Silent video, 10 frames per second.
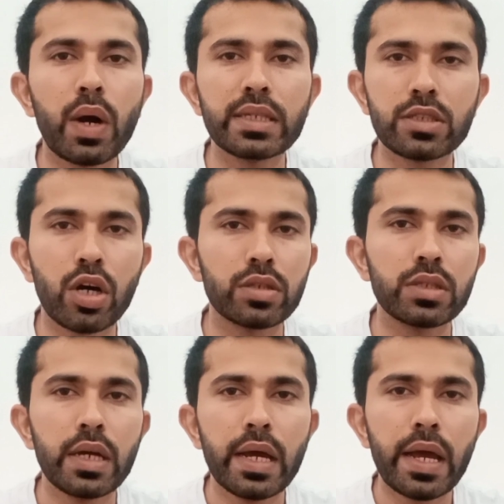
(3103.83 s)
White
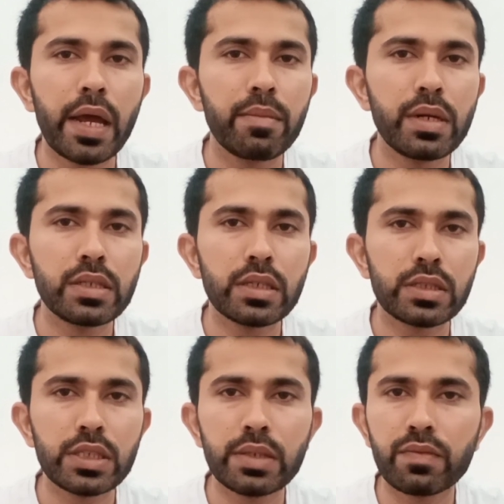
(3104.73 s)
Sox and builds a
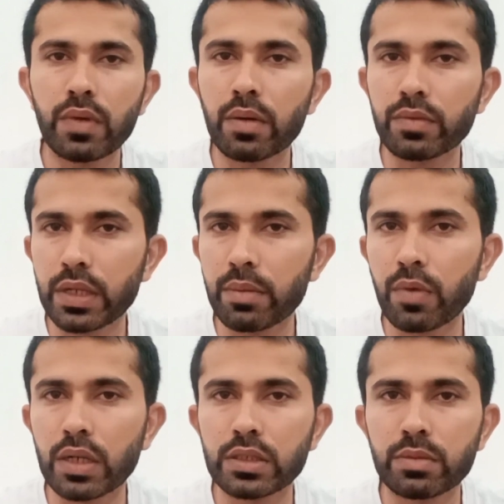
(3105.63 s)
field for them on his